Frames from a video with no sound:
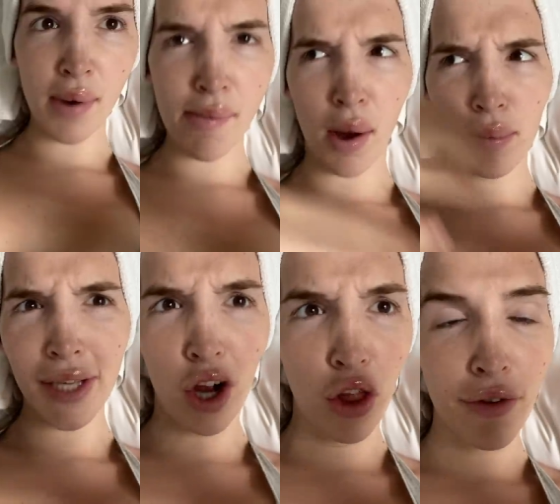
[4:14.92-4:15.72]
My mom's
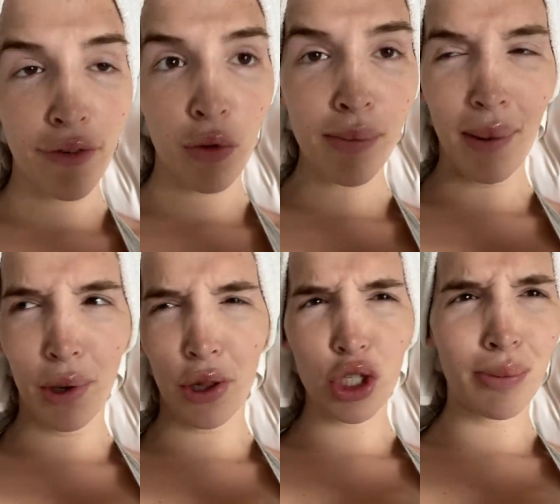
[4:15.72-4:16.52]
like on the phone with my
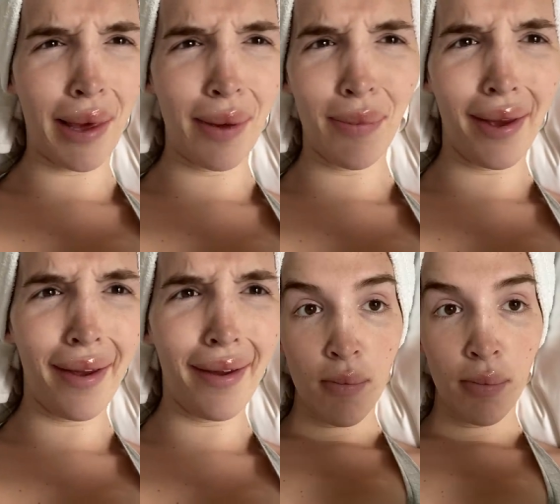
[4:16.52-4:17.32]
brother's
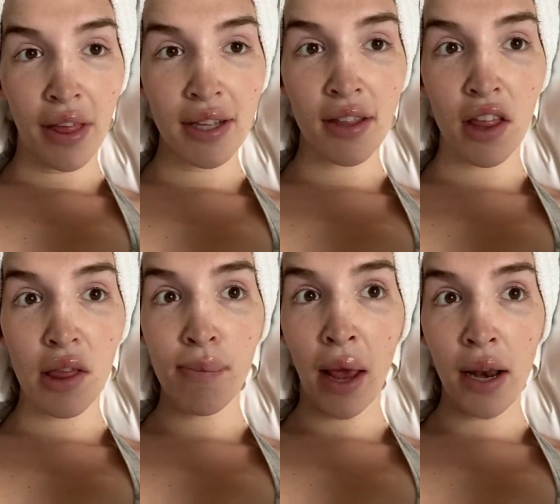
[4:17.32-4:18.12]
baby, but they said that the
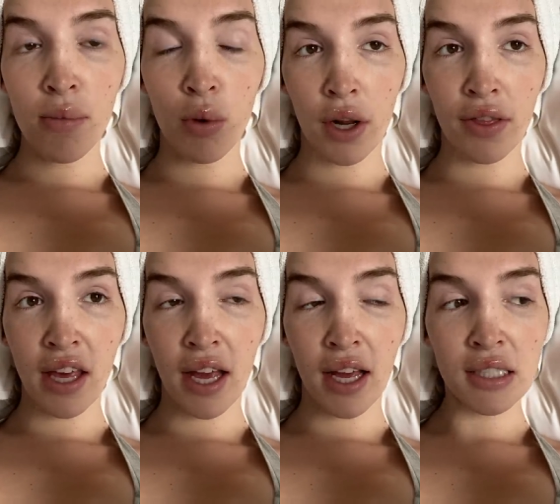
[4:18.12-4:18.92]
main important
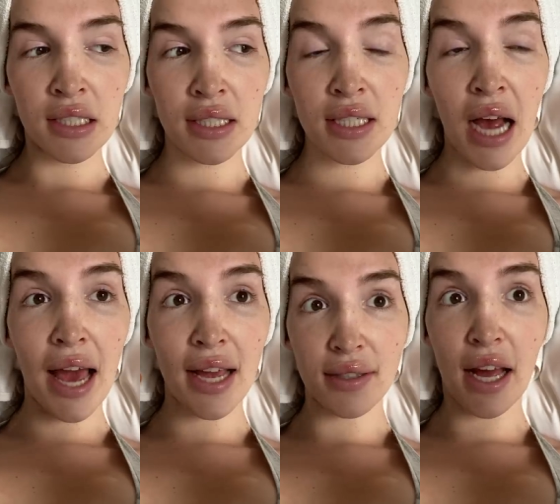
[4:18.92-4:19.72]
thing is to
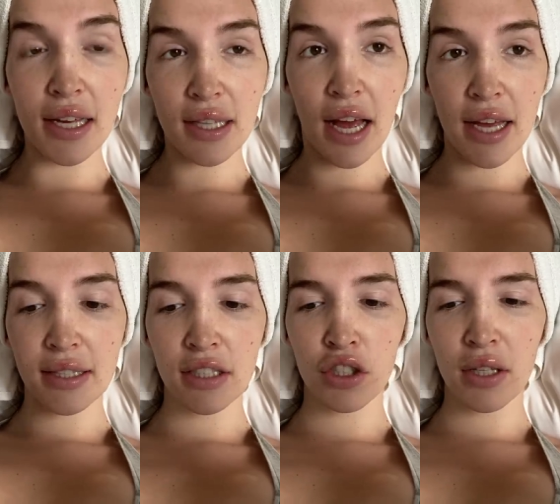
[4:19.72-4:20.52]
ice
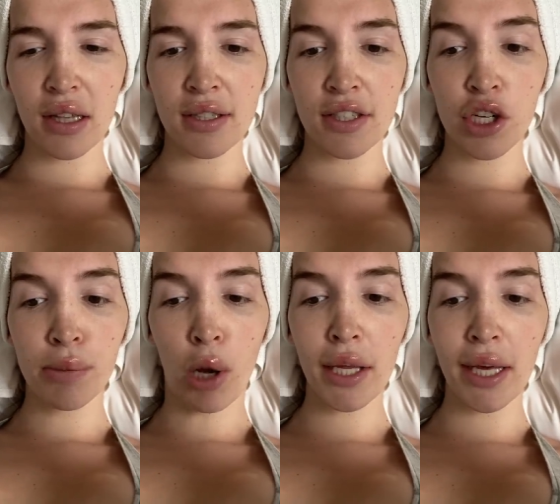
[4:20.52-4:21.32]
and just like listen to your
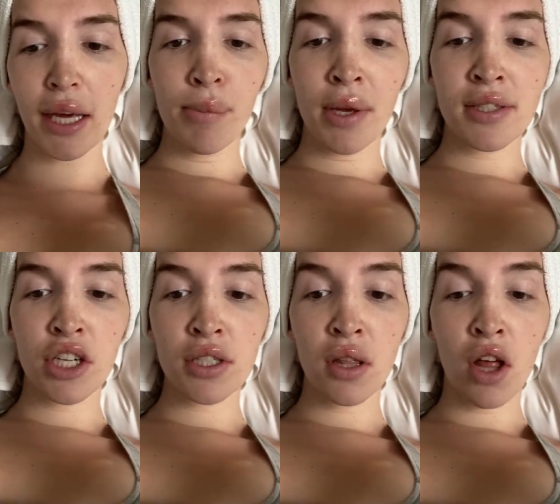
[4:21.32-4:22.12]
body, because
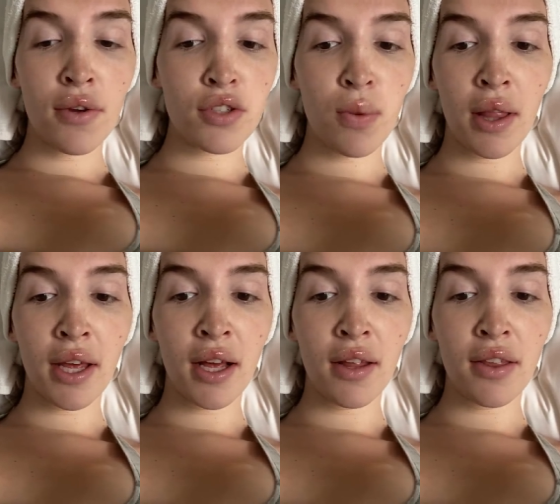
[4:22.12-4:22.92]
there's a lot of
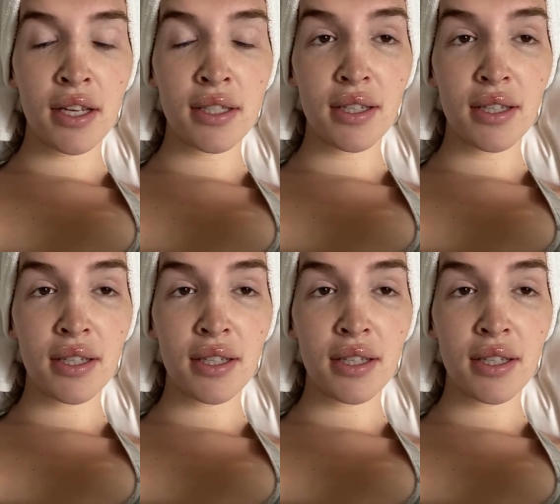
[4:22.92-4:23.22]
swelling this